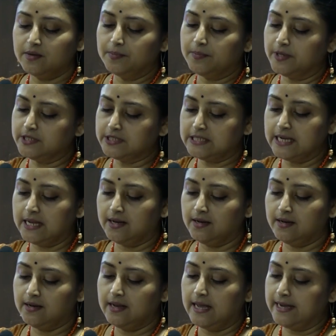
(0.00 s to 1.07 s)
Personnel
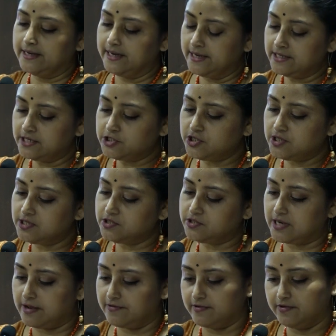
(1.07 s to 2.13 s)
and Indigenous
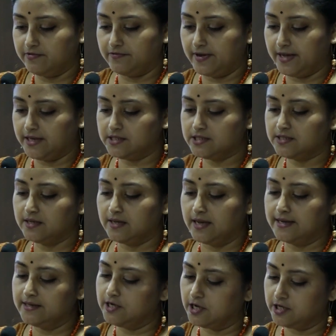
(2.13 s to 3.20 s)
Tribal Fate
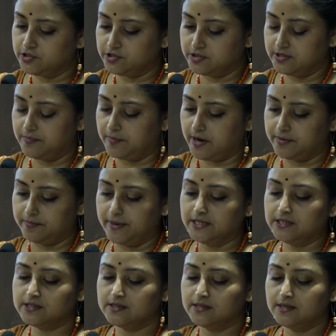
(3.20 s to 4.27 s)
and Culture
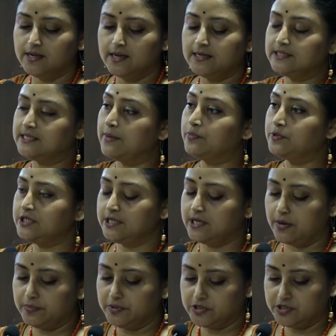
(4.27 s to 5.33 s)
Department, Deputy
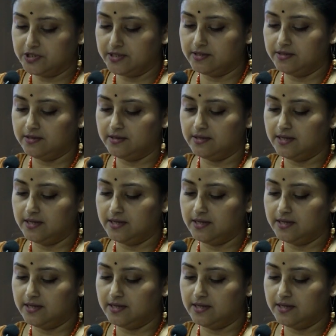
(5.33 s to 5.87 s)
Commissioner,